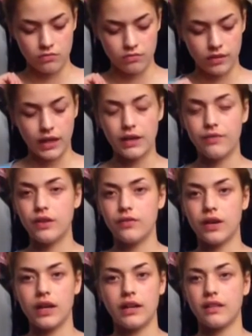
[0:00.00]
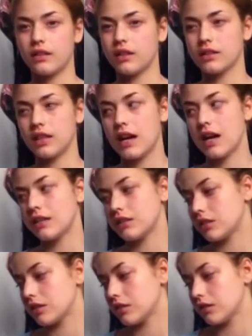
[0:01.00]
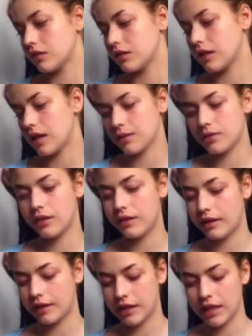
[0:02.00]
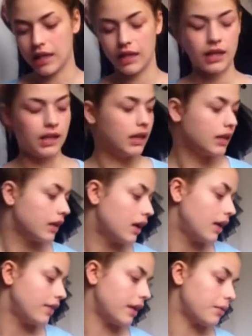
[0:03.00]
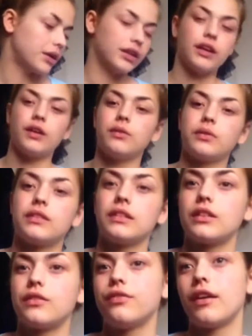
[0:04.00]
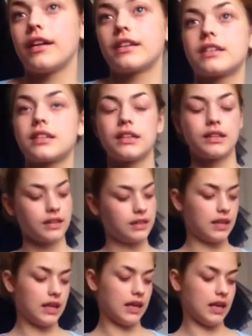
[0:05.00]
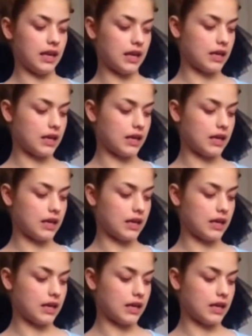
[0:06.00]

hay fever, anything like that, absolutely anything, they want to know because it could affect the